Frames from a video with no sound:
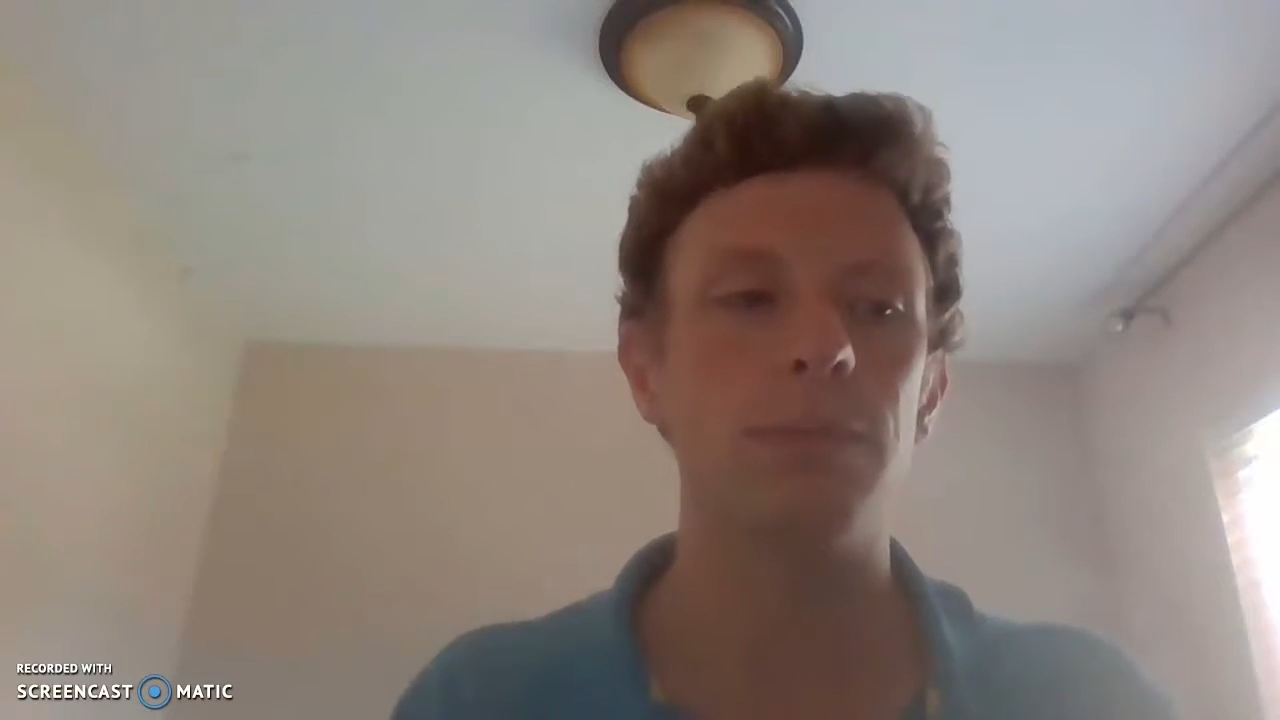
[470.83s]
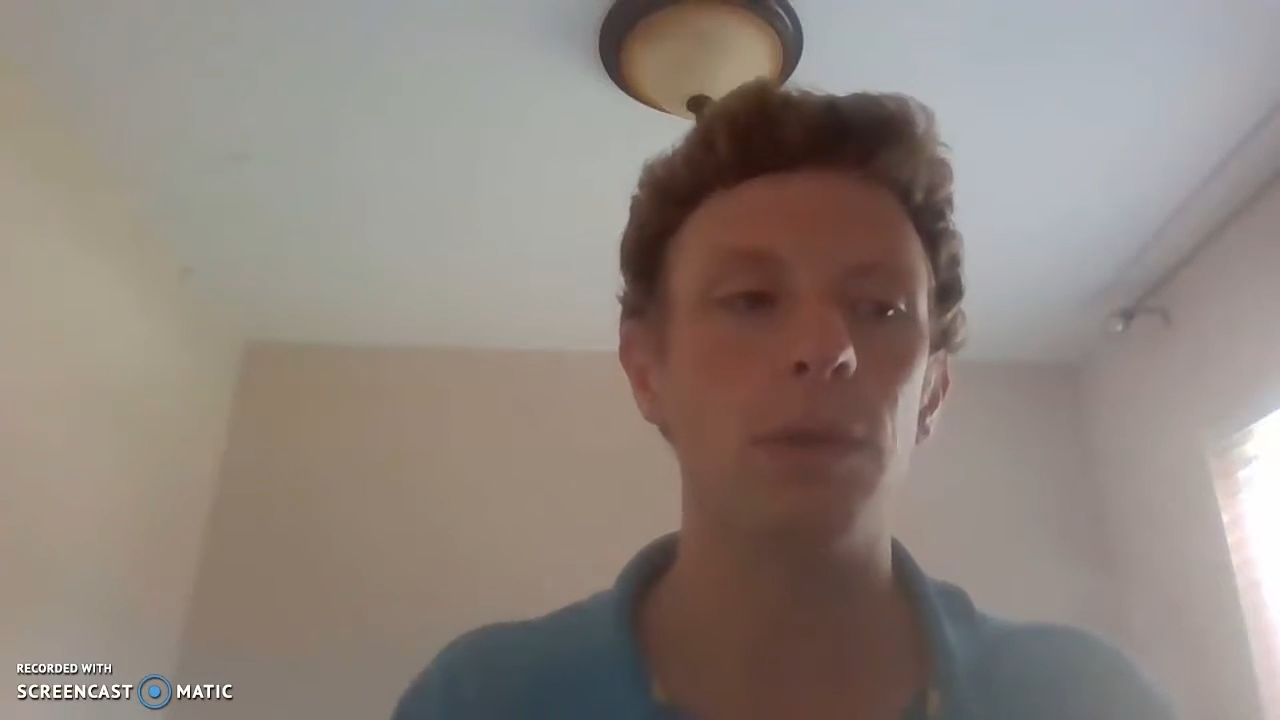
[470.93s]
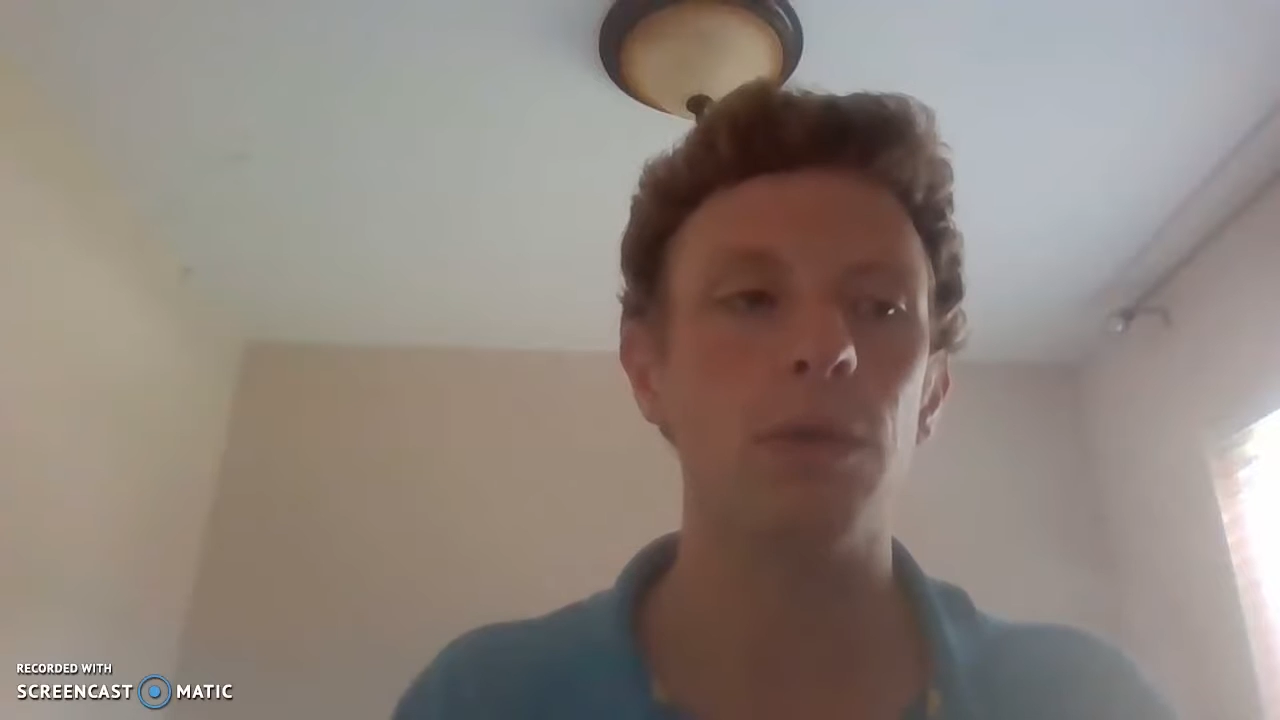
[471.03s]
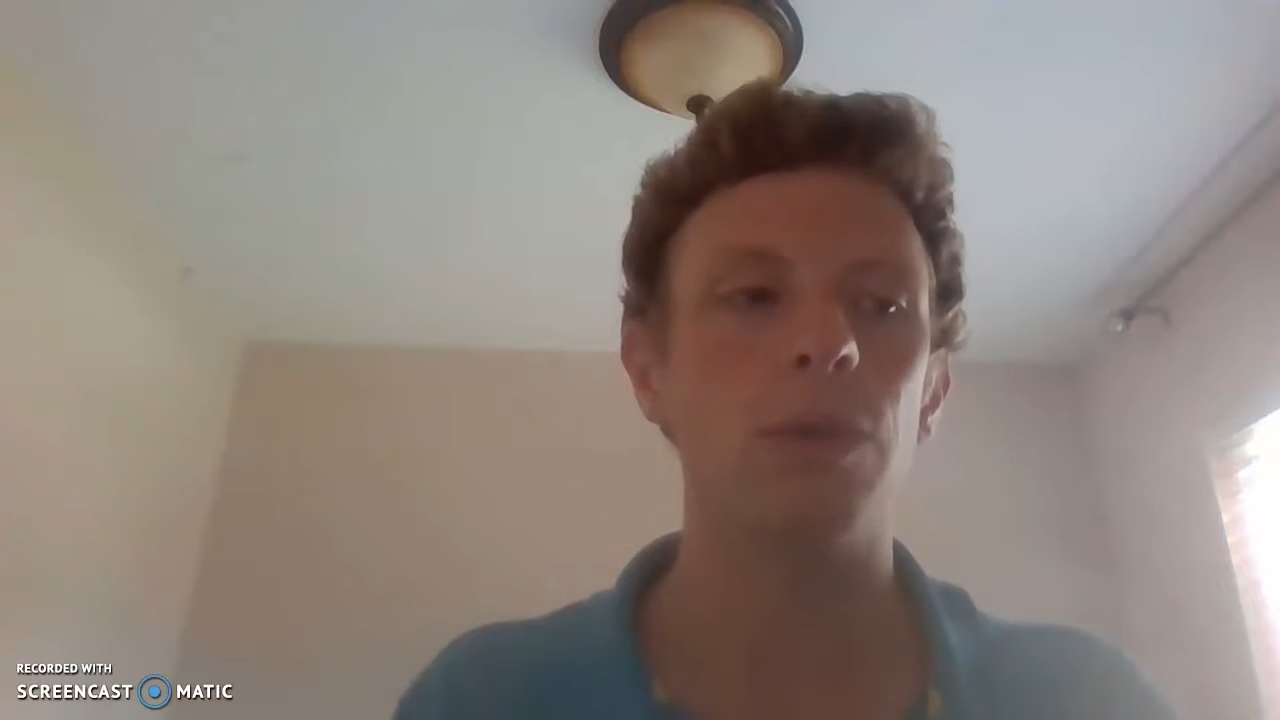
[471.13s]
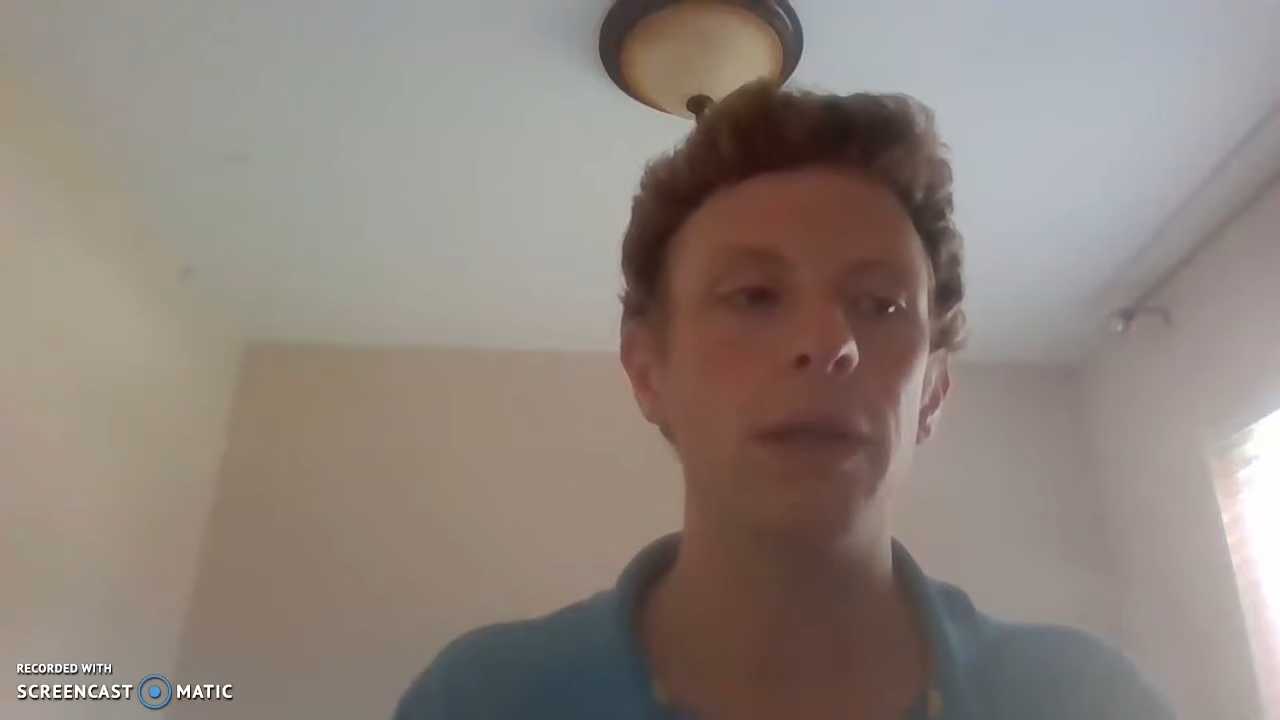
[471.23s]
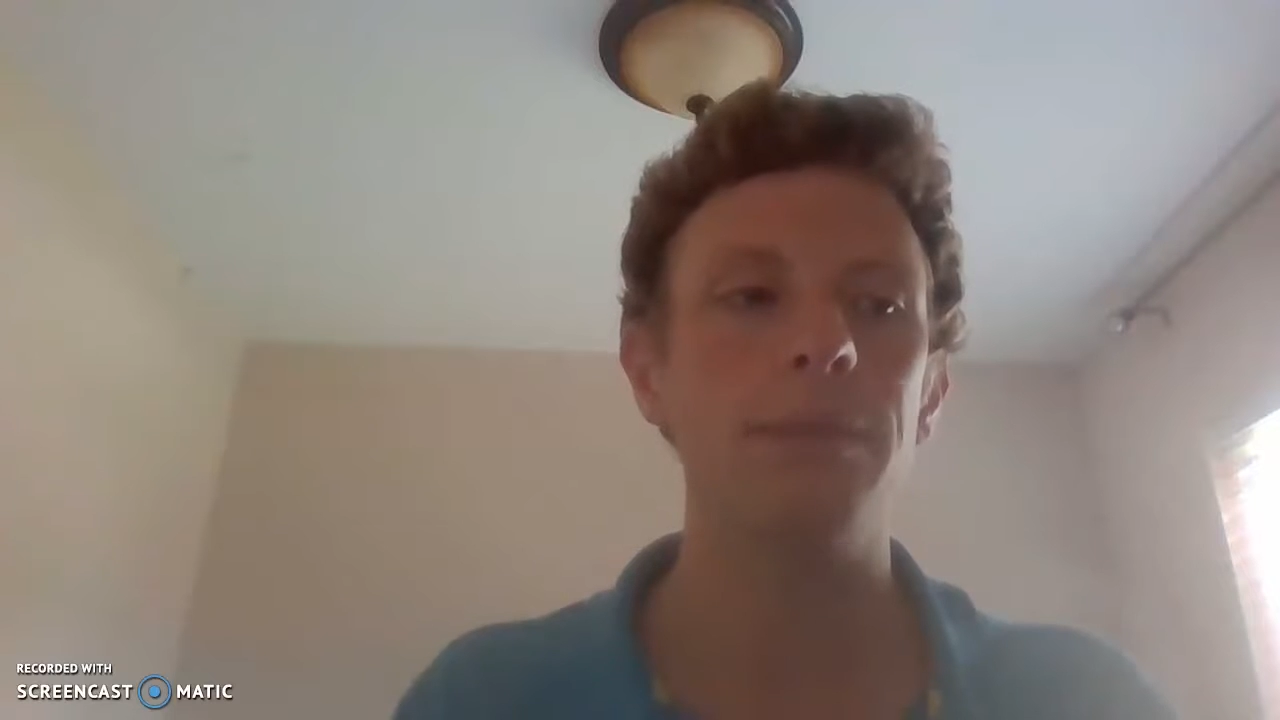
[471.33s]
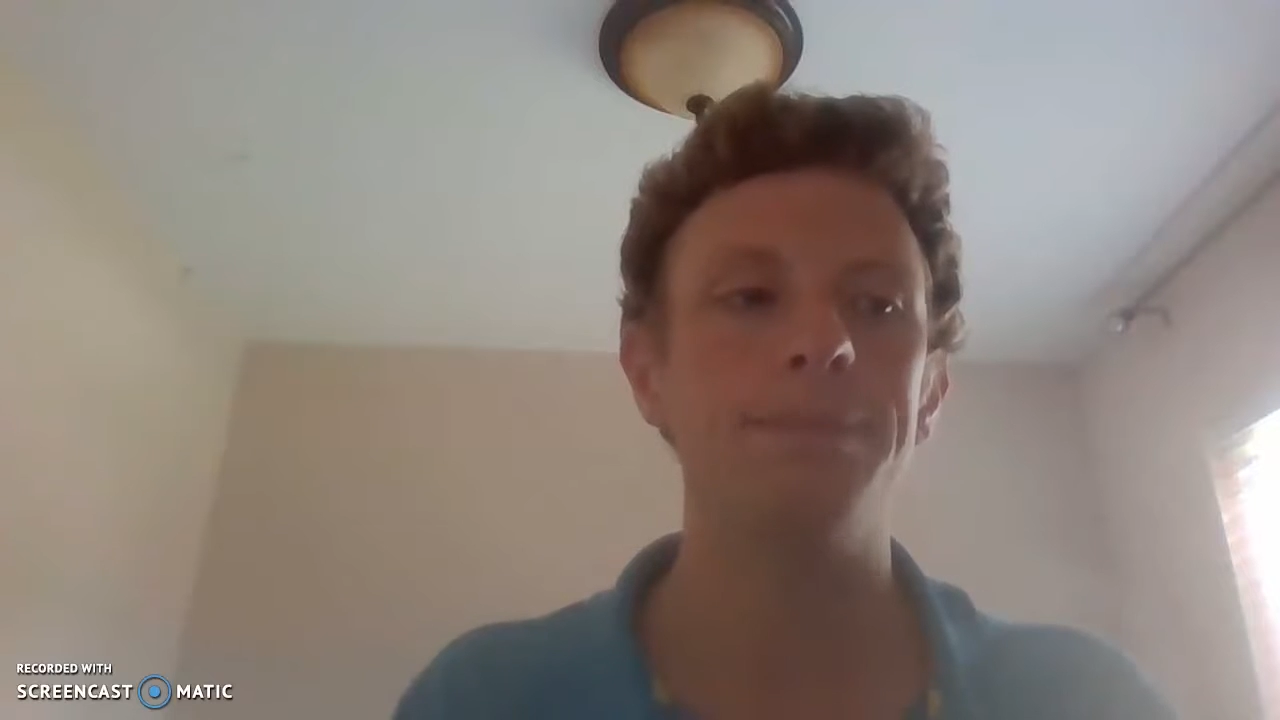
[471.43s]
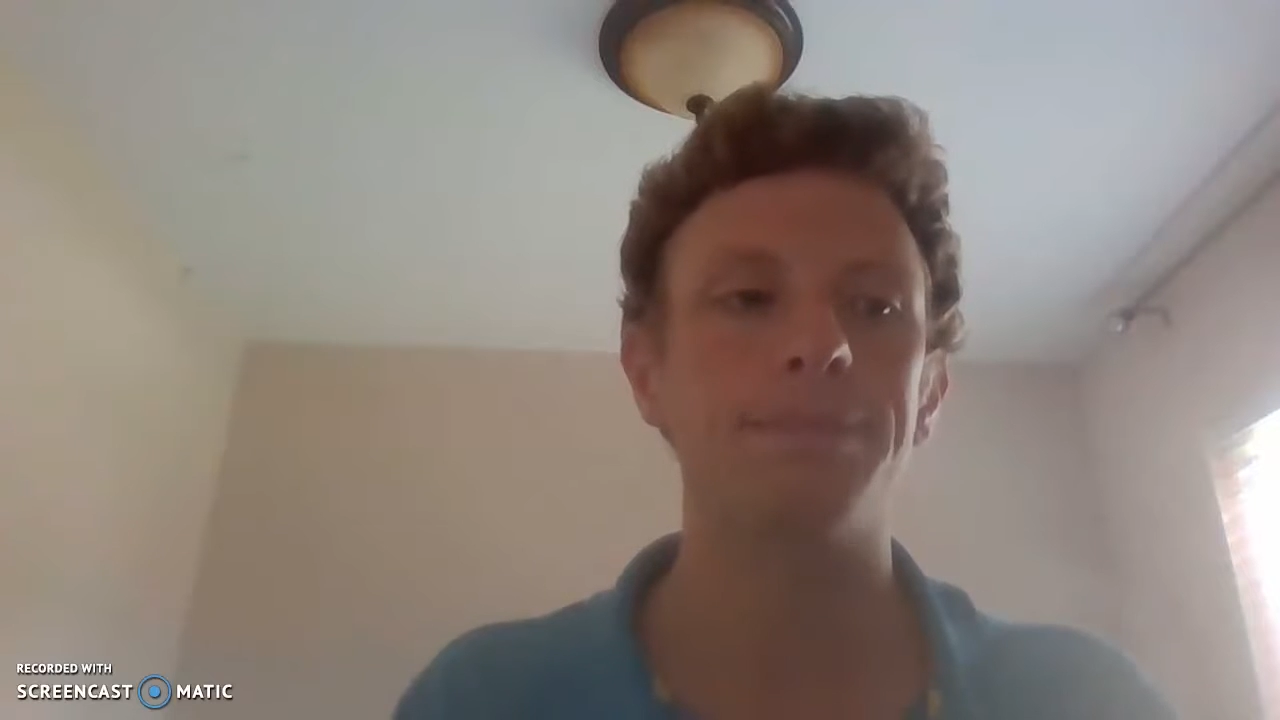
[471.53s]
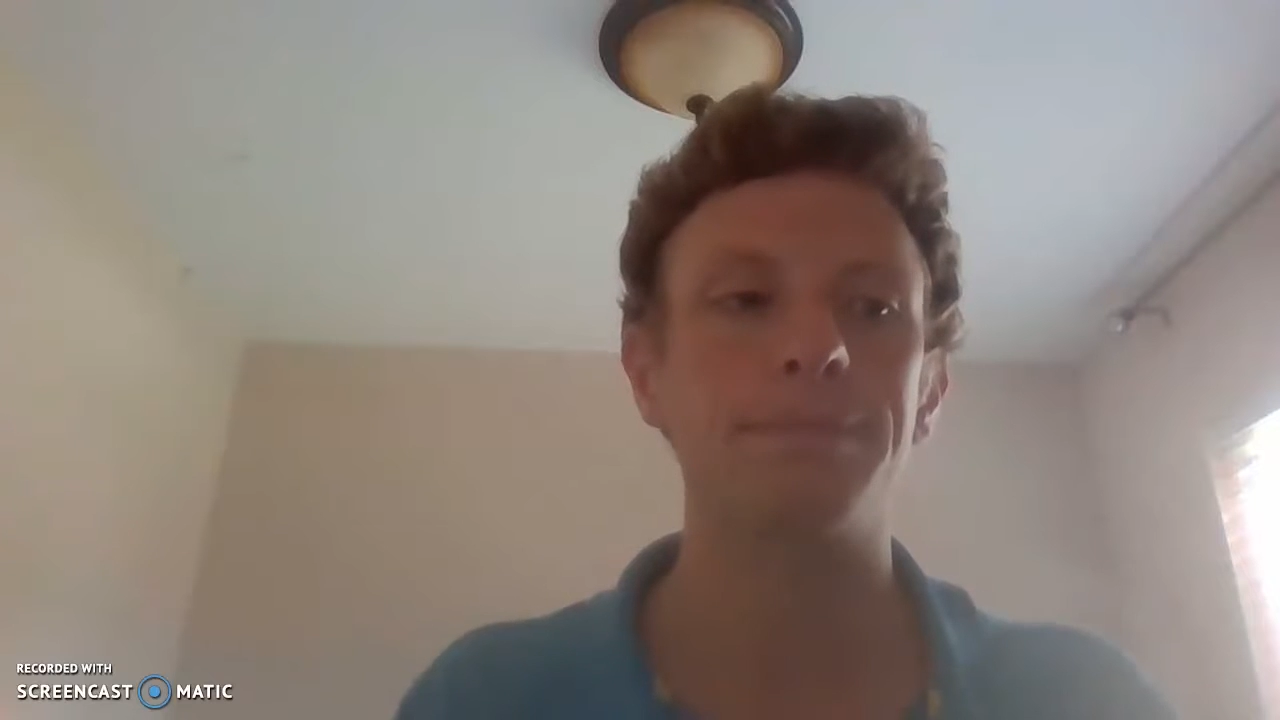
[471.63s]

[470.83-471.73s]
Bull Run,